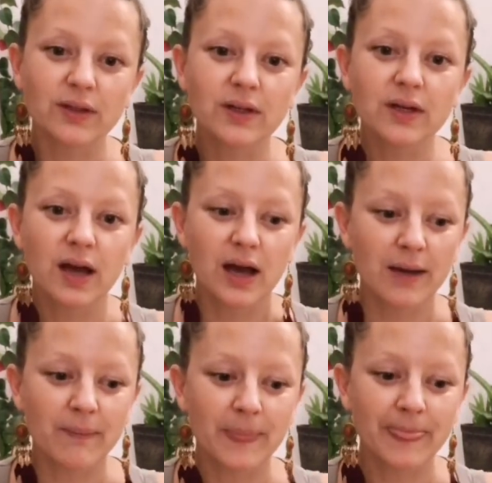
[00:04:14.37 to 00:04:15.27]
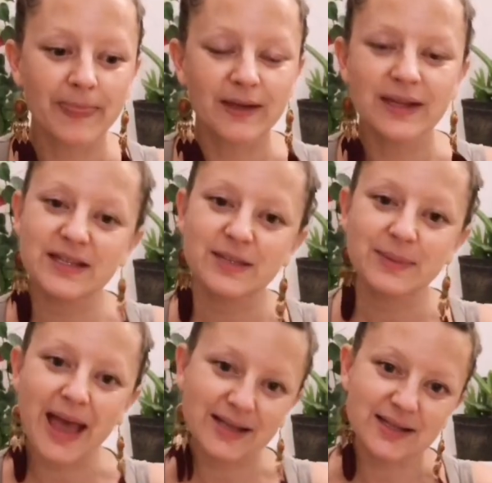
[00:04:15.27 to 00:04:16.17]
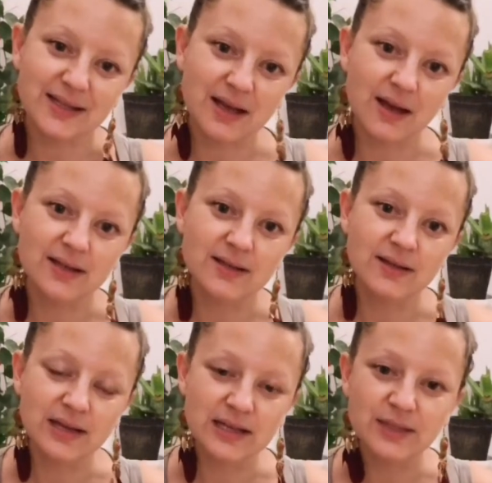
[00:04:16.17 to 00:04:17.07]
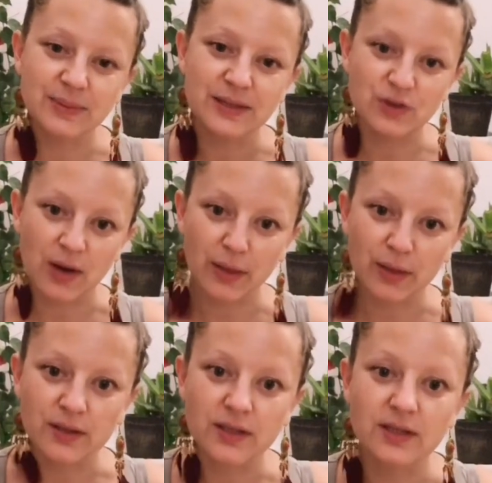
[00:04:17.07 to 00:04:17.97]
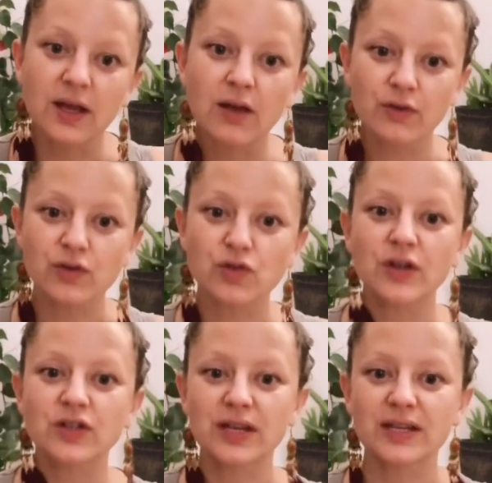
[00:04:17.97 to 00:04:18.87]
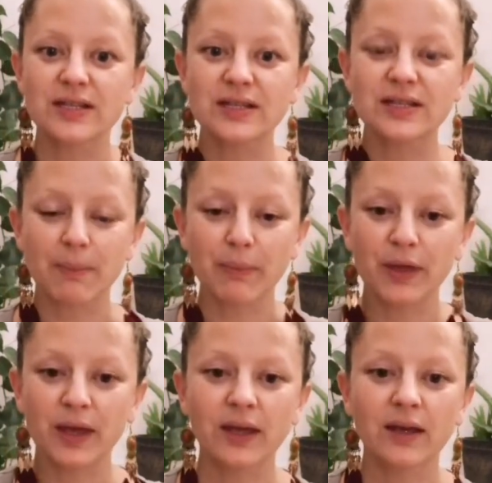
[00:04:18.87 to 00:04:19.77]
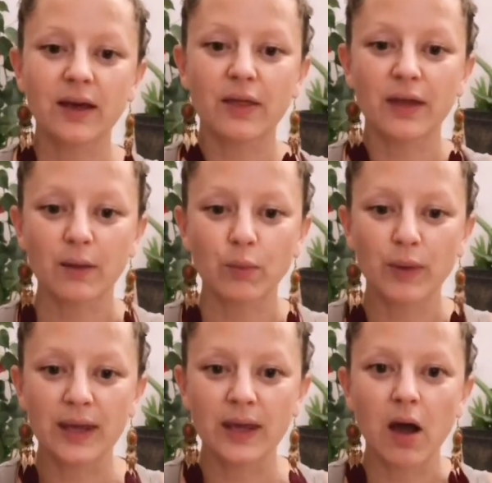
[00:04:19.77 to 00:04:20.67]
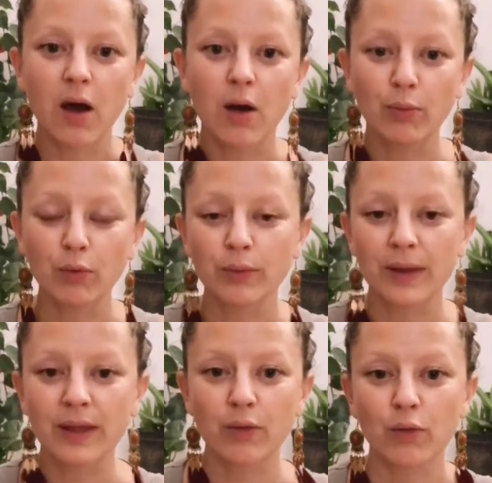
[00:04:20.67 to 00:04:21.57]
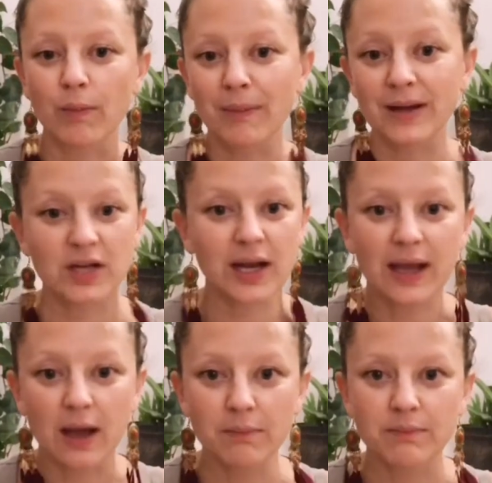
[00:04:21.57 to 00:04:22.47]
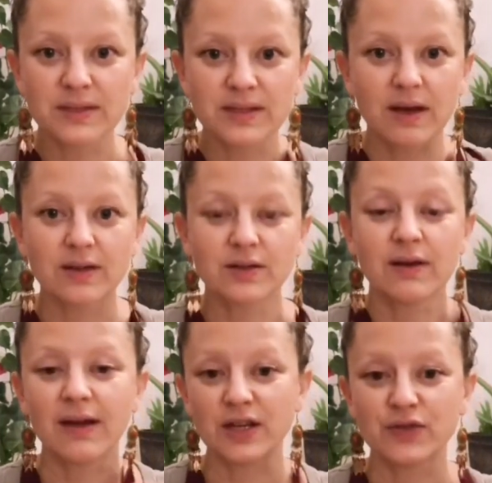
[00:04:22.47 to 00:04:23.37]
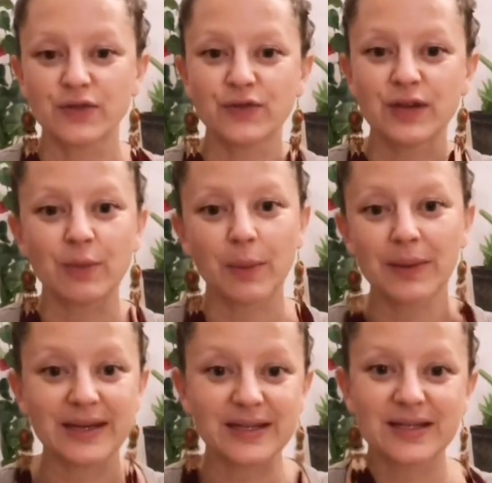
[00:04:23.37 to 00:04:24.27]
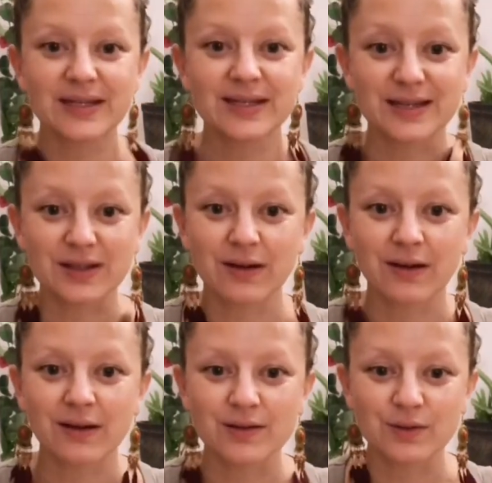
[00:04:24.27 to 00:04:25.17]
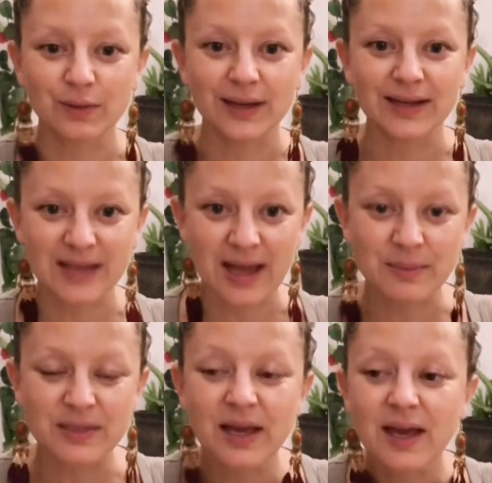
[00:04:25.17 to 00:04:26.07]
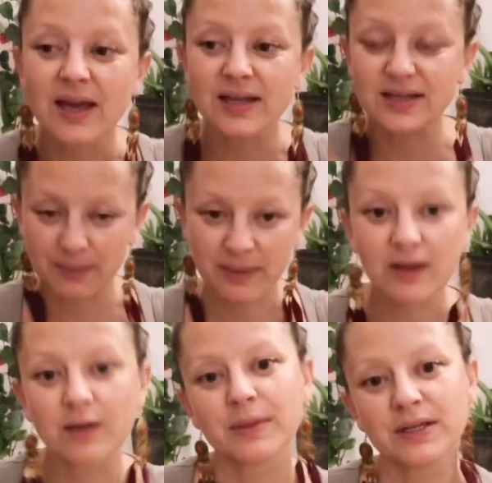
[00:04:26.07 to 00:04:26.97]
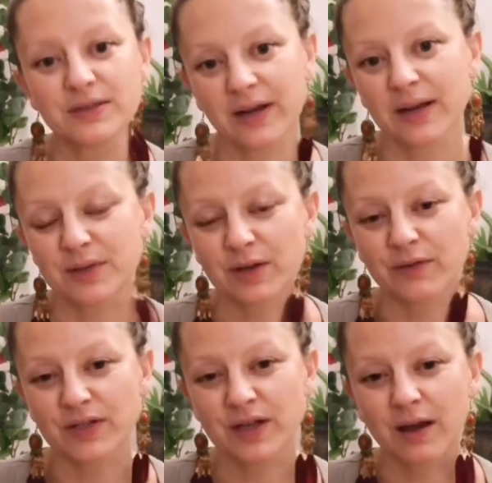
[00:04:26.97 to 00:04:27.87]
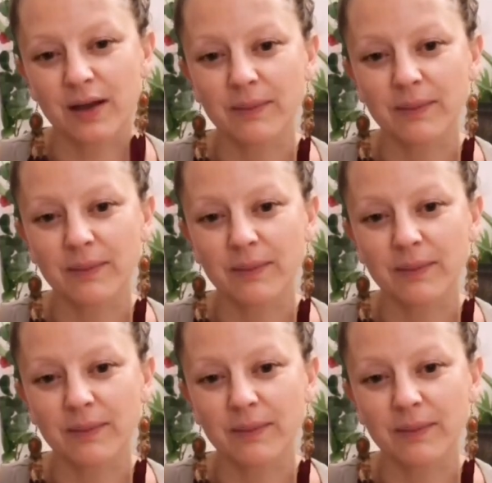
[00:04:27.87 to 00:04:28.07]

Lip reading: that needs to be exercised, that needs to be strengthened. Concentration isn't something that we are born with or magically comes, I don't know, age 15 when we need to sit our high school exams. It's something that can be developed over time.